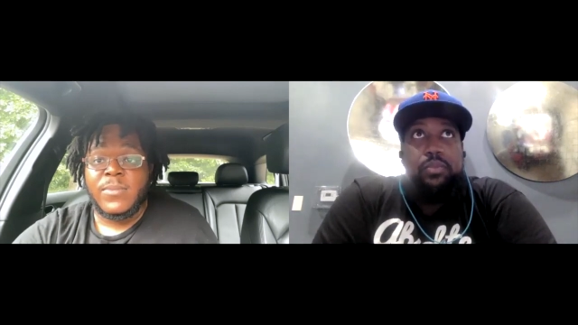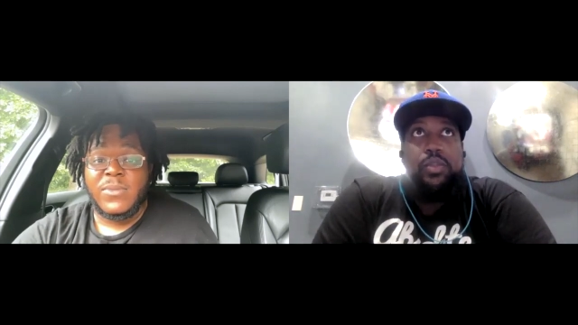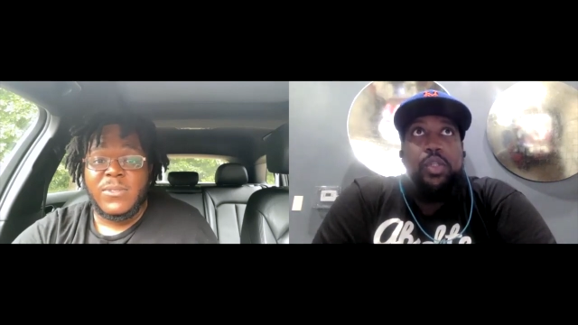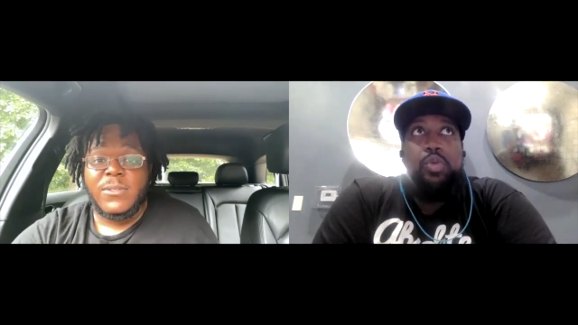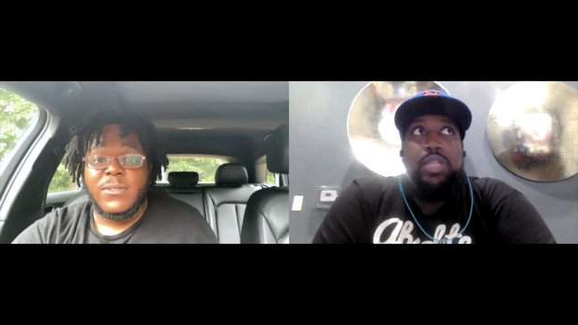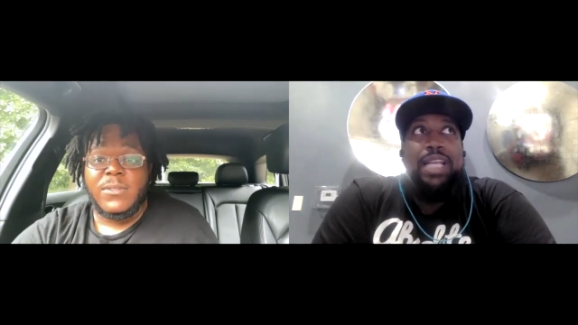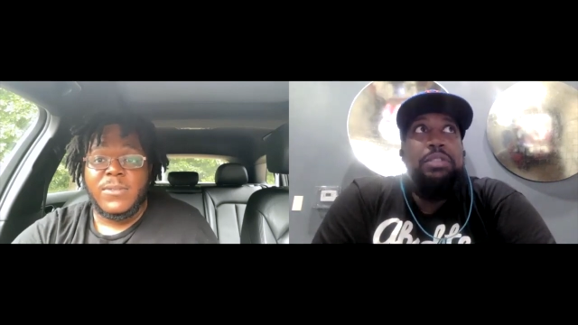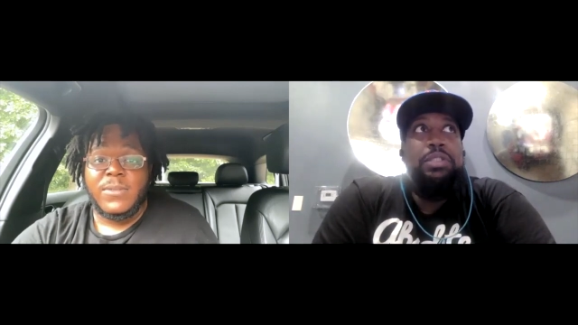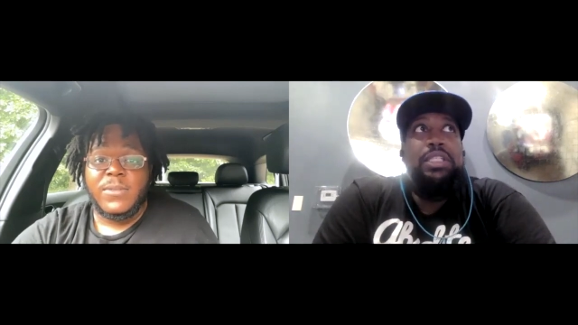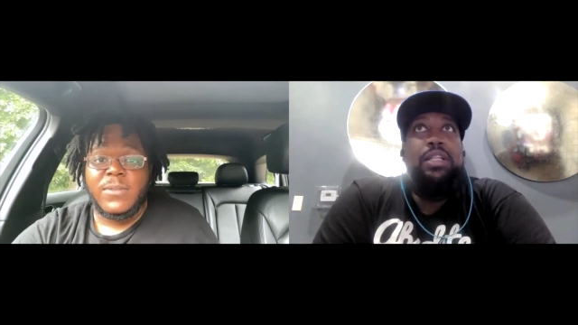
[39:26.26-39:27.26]
Speaker 1: who's
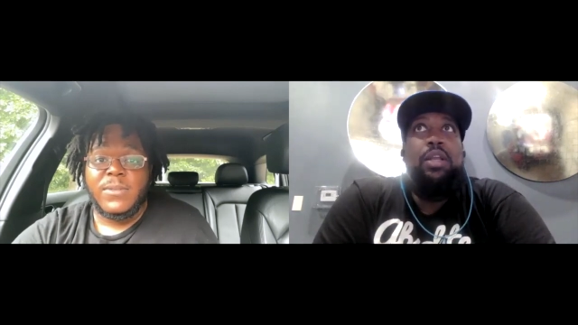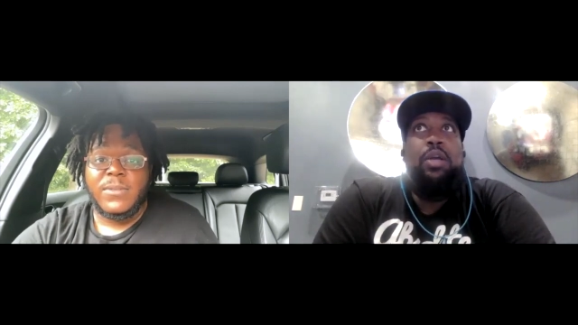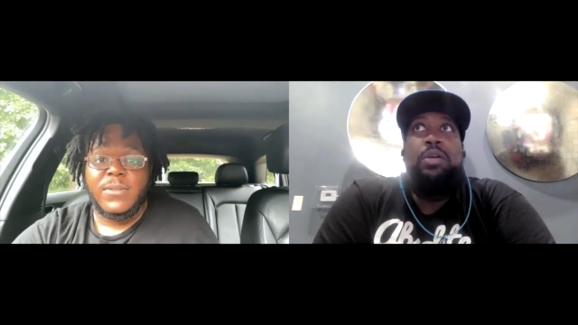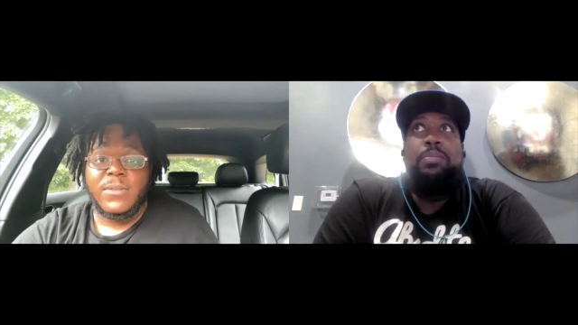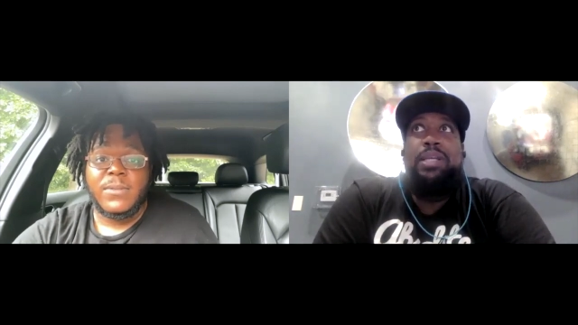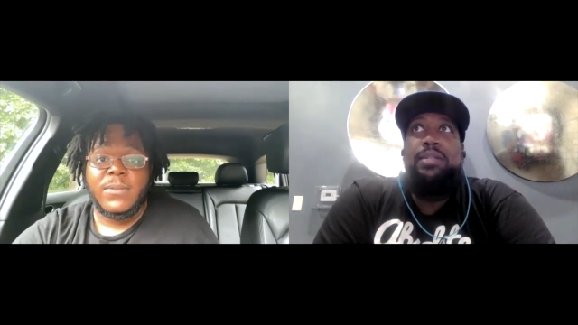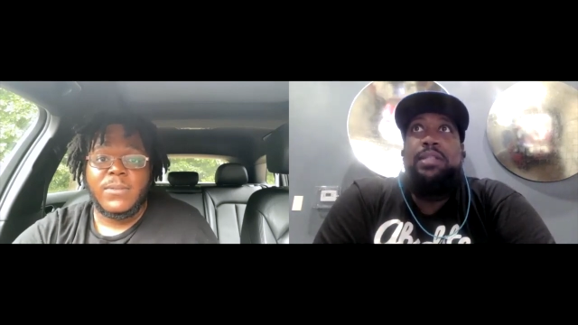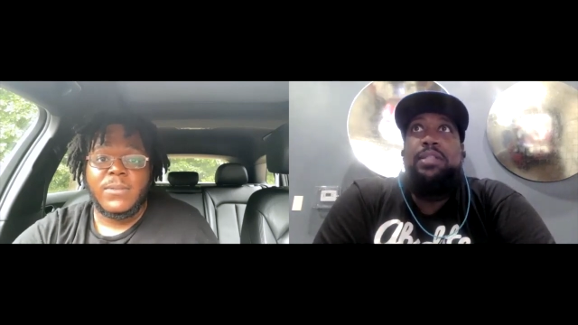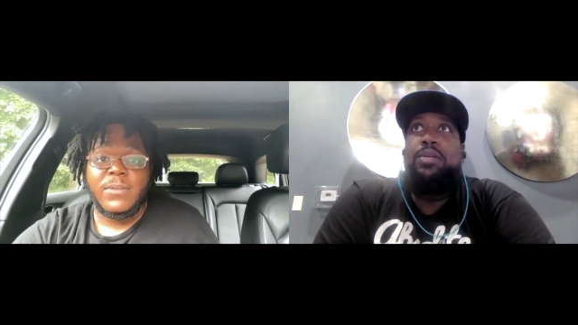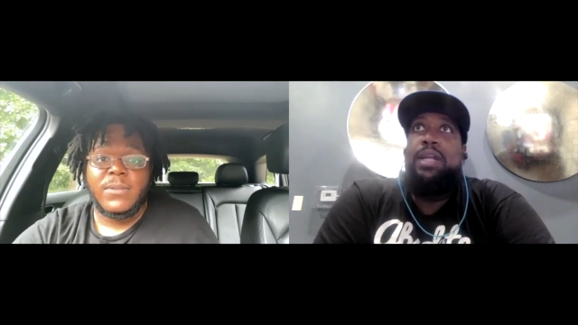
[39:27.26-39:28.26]
interested to learn the
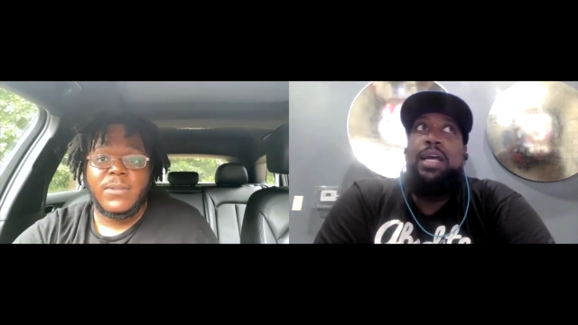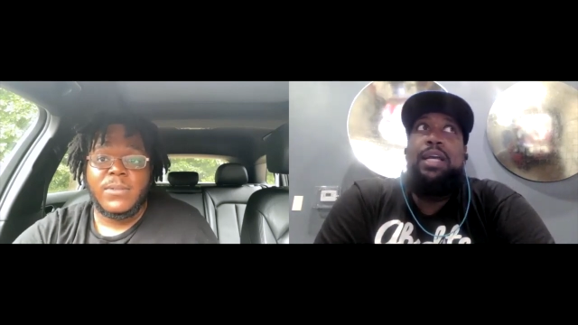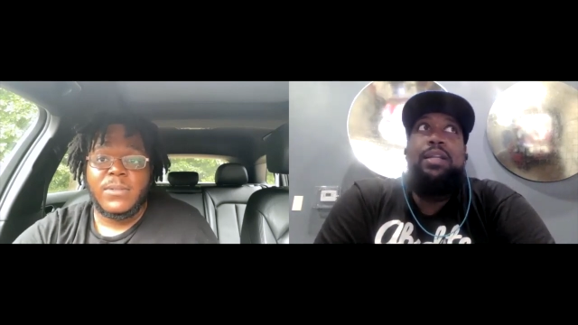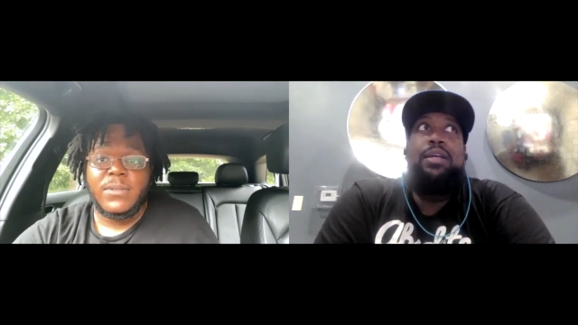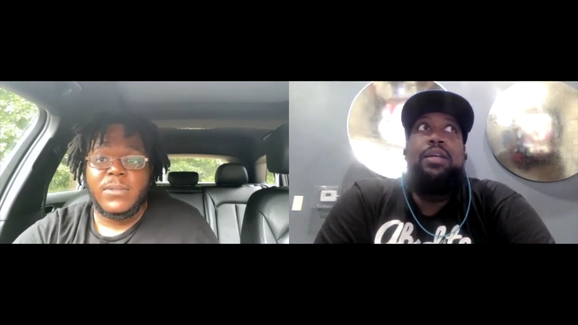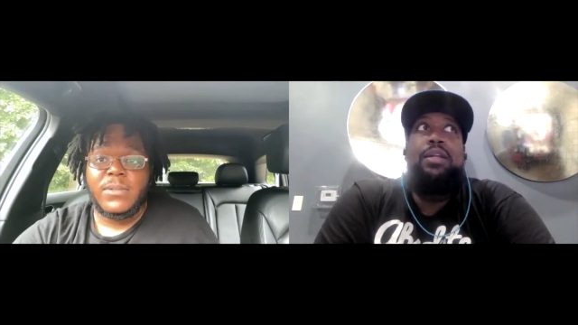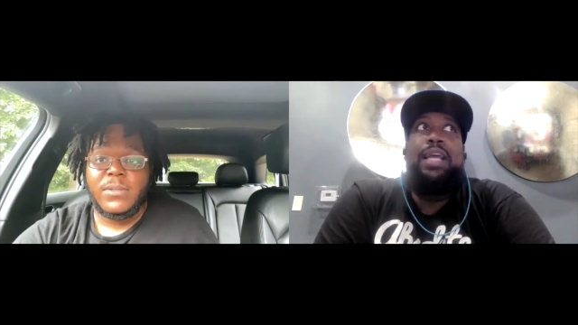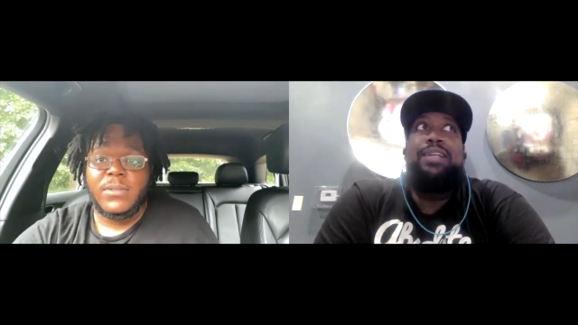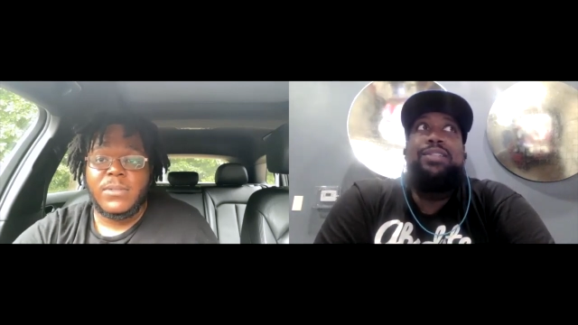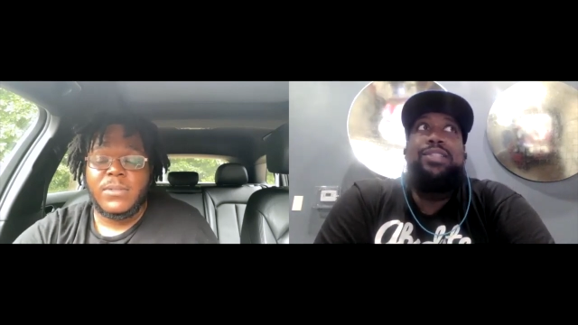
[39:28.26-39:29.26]
business so that
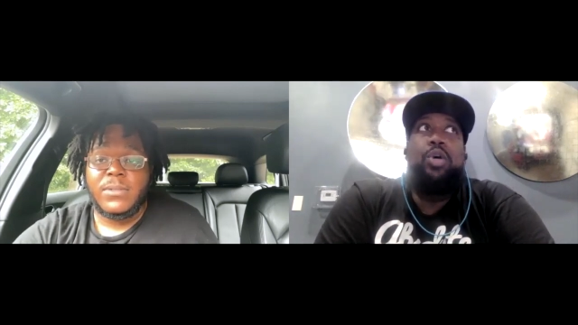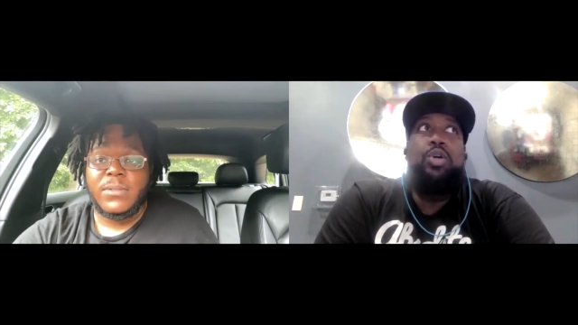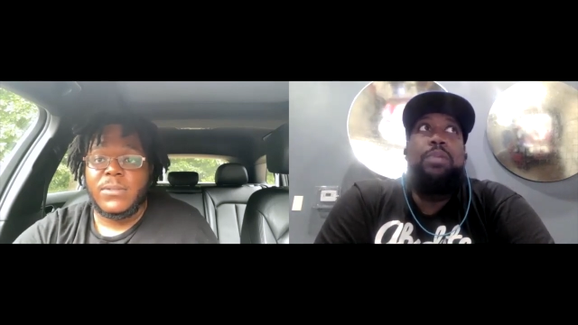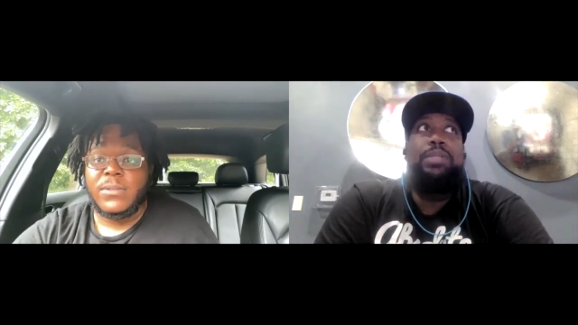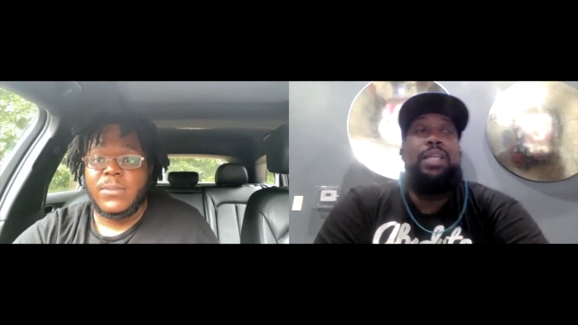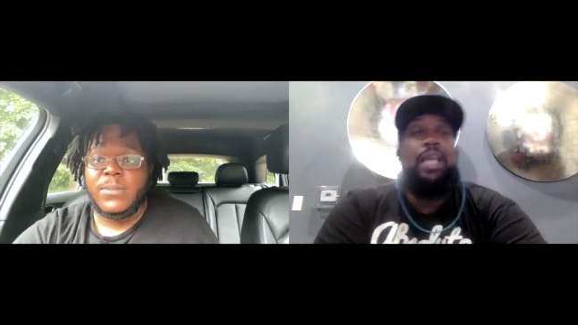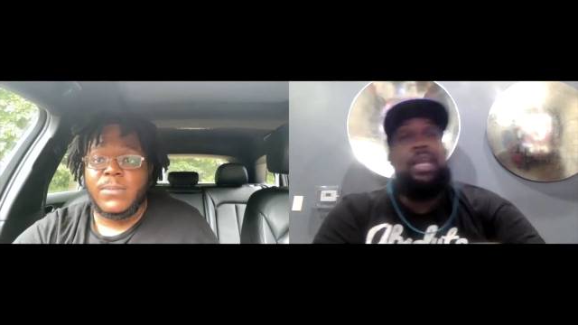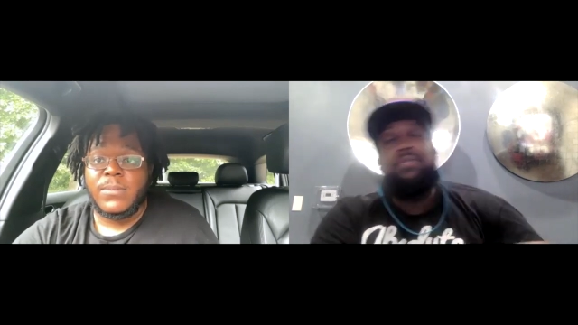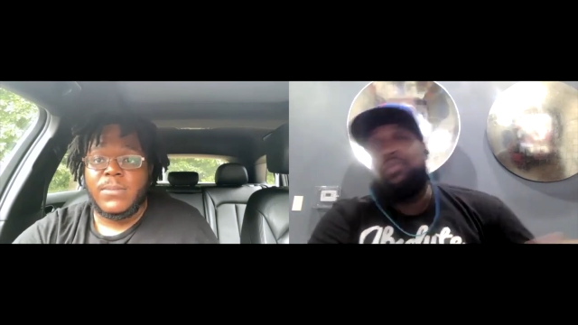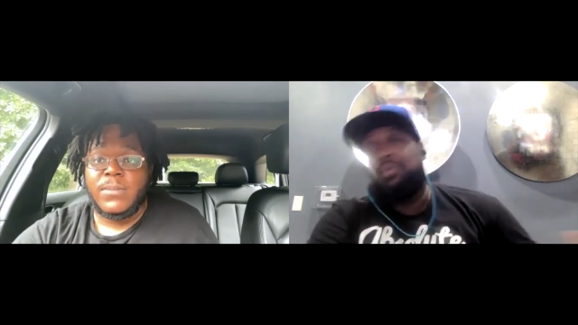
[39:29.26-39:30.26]
they can soak up the
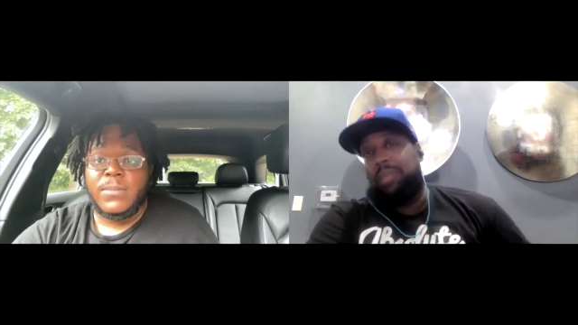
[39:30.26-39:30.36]
game from